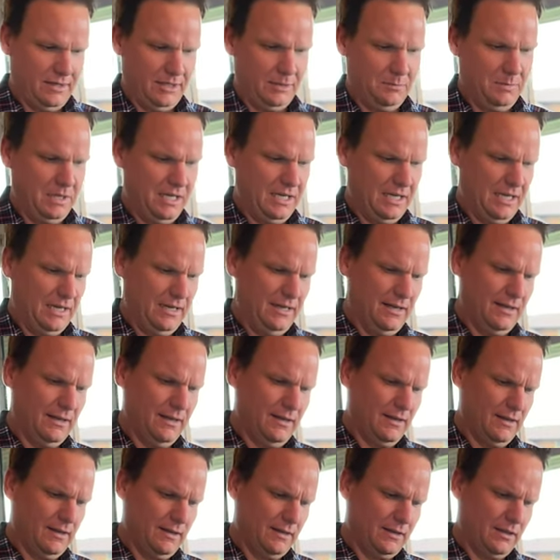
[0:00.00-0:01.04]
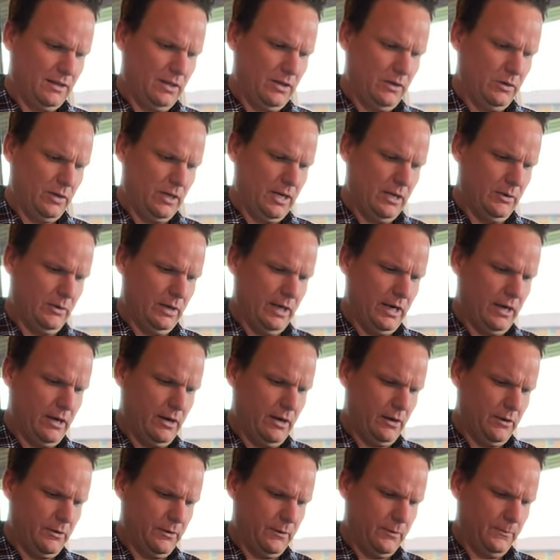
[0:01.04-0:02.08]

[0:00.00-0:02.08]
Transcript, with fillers: to be needed. So here we go.